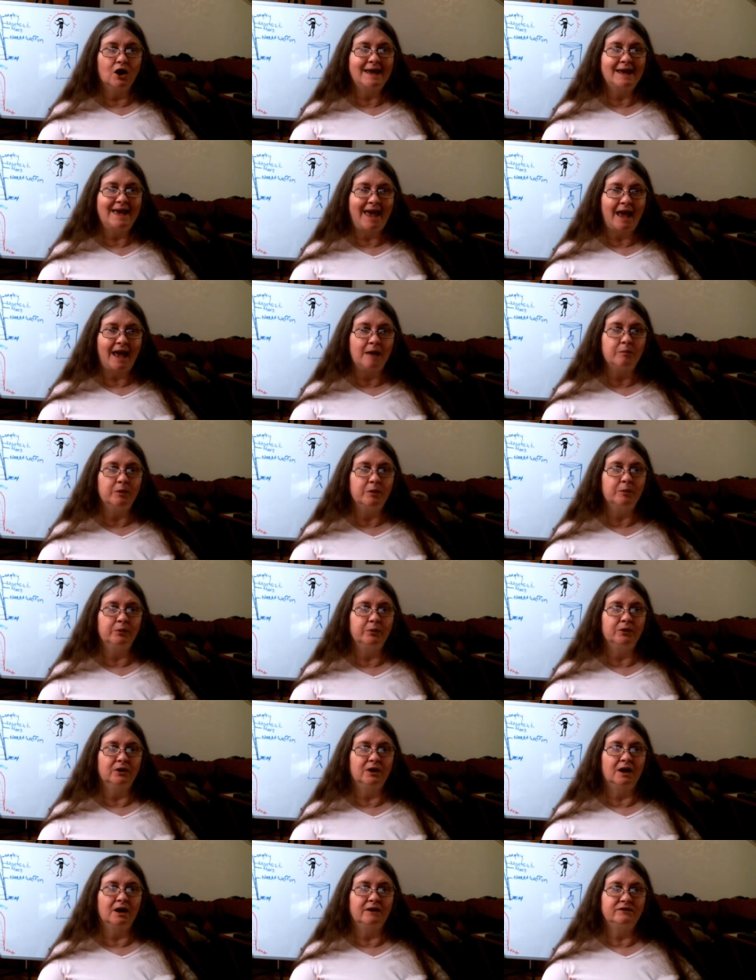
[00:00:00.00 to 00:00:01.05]
that are
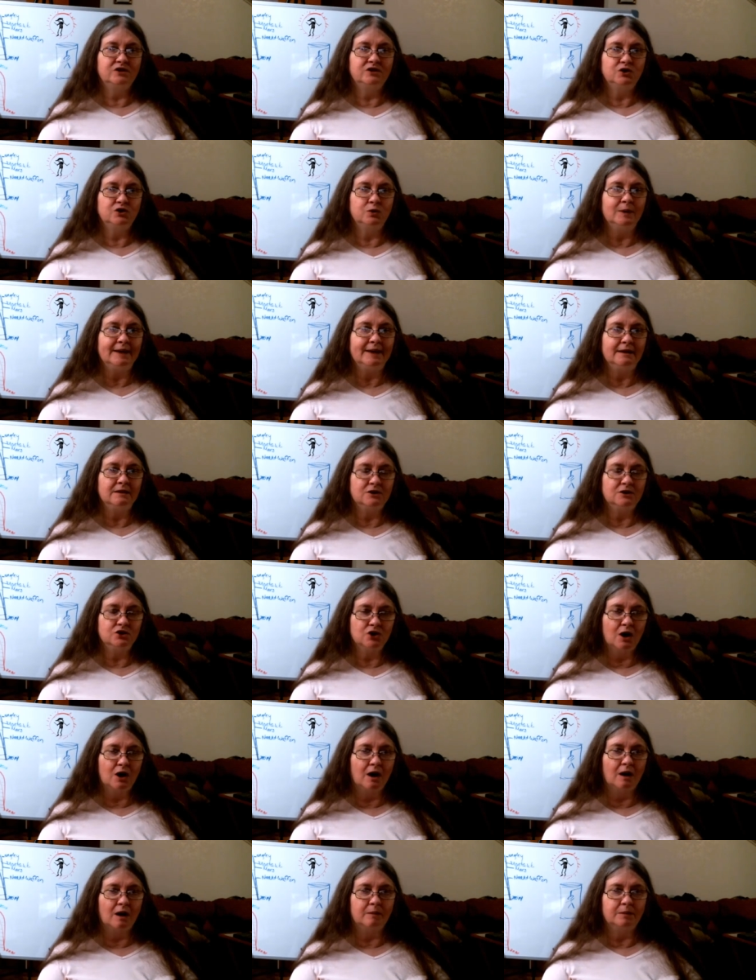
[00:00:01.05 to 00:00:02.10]
capable of
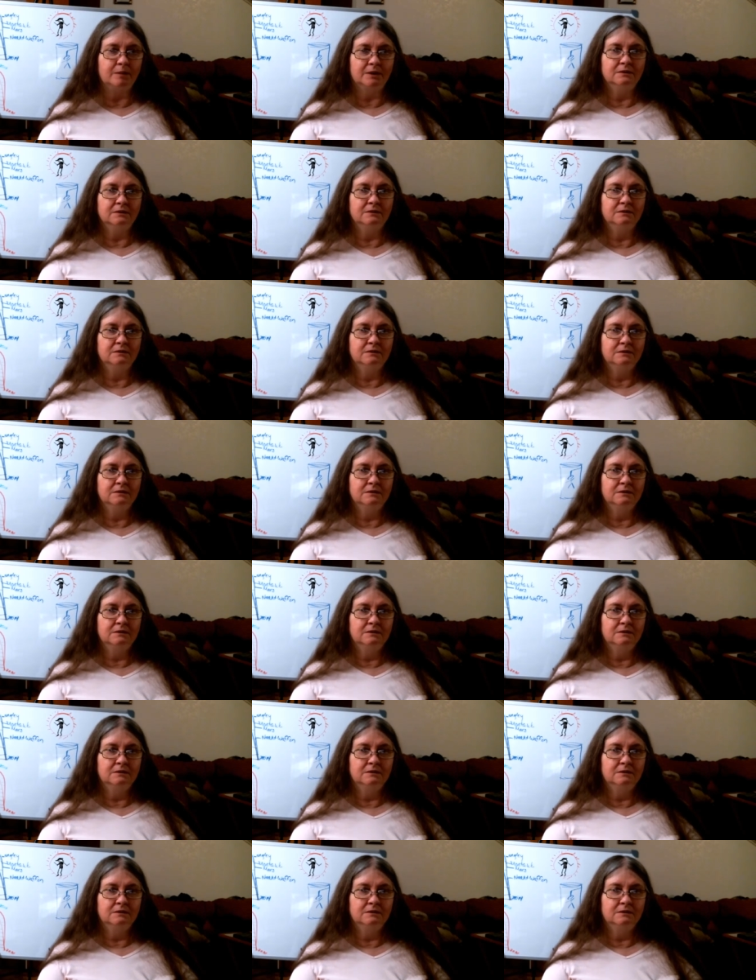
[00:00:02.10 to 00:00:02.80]
doing the job.